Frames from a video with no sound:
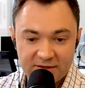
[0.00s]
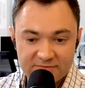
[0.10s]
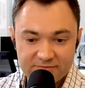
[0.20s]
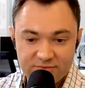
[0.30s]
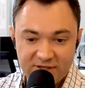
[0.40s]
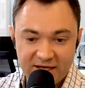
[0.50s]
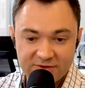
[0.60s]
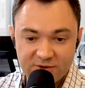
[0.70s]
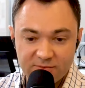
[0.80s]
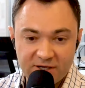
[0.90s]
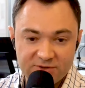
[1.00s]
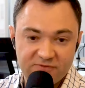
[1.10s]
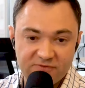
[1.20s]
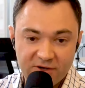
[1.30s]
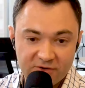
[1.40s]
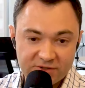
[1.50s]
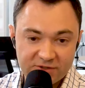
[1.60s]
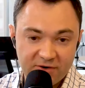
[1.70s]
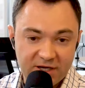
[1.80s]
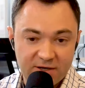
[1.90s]
plan too much. Or if I know there's
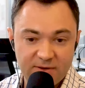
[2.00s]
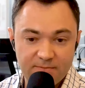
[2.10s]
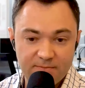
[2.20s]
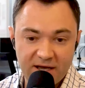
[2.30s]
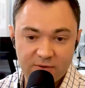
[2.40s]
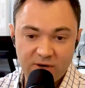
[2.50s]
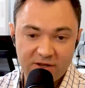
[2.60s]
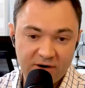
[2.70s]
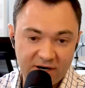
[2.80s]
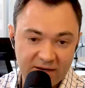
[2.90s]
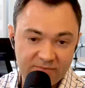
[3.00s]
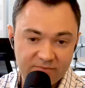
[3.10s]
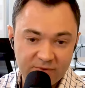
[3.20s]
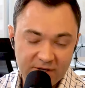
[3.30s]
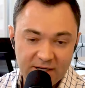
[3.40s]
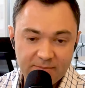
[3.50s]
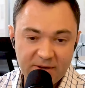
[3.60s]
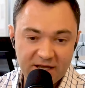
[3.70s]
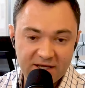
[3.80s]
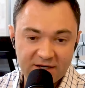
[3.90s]
already going to be bad weather, I'm
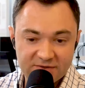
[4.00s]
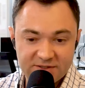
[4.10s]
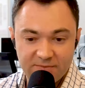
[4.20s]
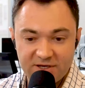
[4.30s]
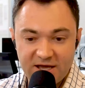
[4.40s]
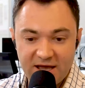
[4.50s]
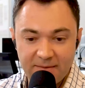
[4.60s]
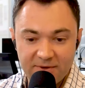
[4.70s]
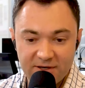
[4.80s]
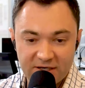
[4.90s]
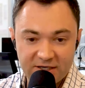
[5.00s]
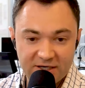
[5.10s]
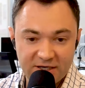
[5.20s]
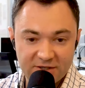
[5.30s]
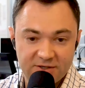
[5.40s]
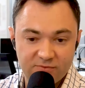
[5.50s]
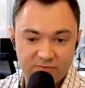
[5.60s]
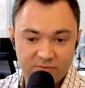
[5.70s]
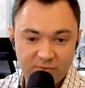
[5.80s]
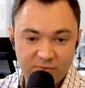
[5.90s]
banking on something happening and needing to
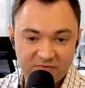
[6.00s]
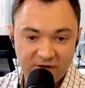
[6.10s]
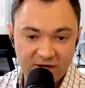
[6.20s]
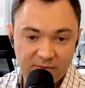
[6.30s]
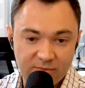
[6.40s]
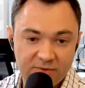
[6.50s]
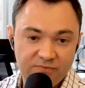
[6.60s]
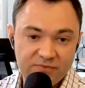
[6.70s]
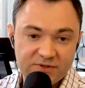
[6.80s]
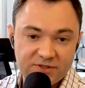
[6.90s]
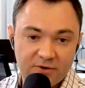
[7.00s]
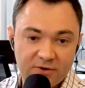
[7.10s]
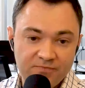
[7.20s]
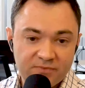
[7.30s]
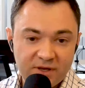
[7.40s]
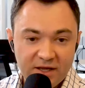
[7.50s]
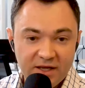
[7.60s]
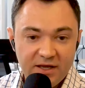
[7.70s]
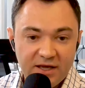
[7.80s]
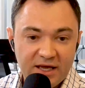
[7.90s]
be available. So,
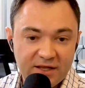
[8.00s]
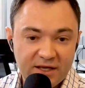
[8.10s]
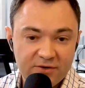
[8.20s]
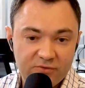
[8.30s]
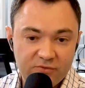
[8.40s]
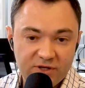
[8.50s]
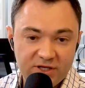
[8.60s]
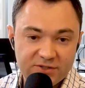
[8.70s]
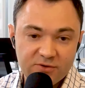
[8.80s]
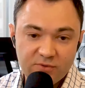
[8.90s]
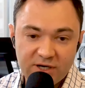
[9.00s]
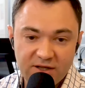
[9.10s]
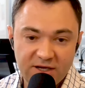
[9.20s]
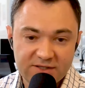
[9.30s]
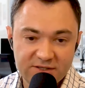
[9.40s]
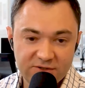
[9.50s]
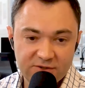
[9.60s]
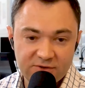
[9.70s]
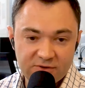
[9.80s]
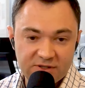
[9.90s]
and then really too, what I like to
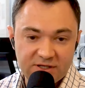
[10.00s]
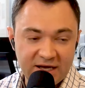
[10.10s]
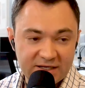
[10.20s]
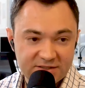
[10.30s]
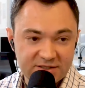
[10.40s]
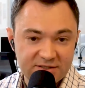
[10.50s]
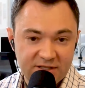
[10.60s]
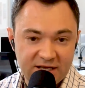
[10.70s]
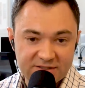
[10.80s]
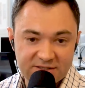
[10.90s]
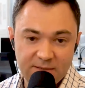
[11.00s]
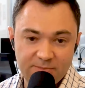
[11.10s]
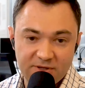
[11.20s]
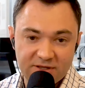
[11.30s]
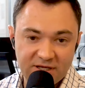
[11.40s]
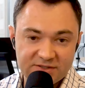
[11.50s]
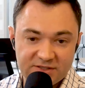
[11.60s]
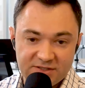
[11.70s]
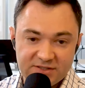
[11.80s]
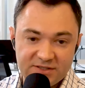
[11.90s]
do, the last couple things,
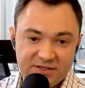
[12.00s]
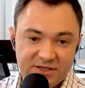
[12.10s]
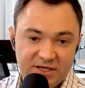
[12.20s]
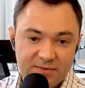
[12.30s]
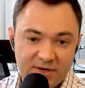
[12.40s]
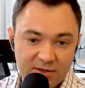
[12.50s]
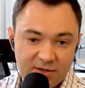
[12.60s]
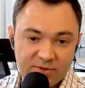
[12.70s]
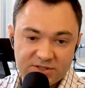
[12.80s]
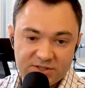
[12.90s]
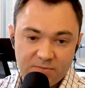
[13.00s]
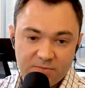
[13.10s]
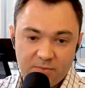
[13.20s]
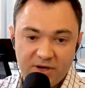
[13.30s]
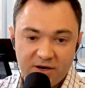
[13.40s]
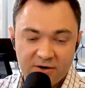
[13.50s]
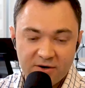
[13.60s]
this isn't an email, but just to prepare,